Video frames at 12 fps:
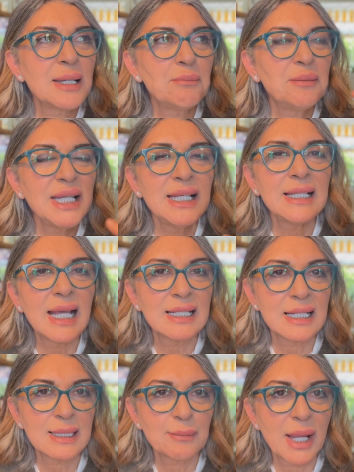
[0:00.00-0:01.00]
be in
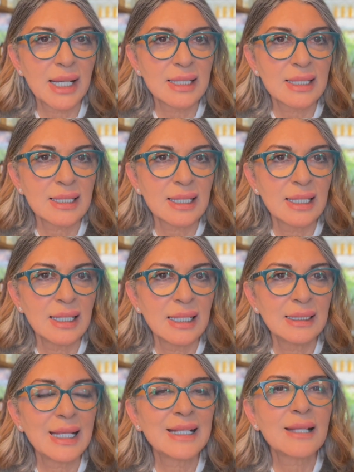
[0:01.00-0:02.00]
that space
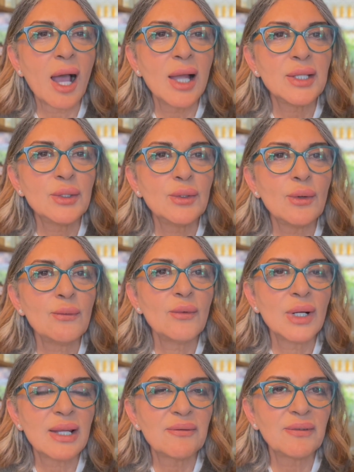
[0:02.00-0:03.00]
that I don't
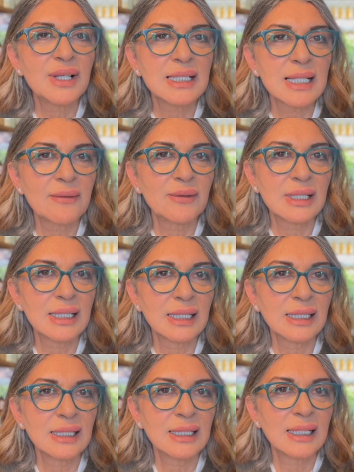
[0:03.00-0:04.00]
want to fix
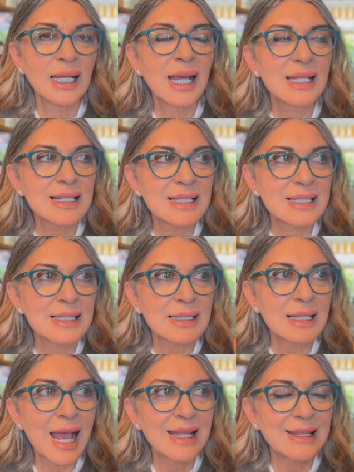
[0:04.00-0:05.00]
everything
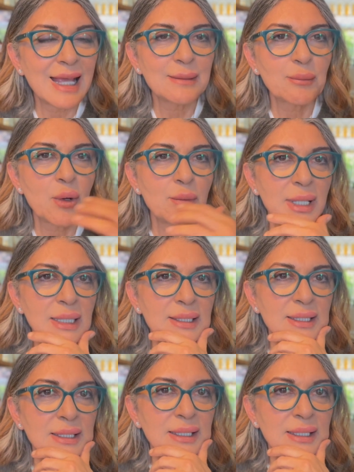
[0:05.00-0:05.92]
at that moment.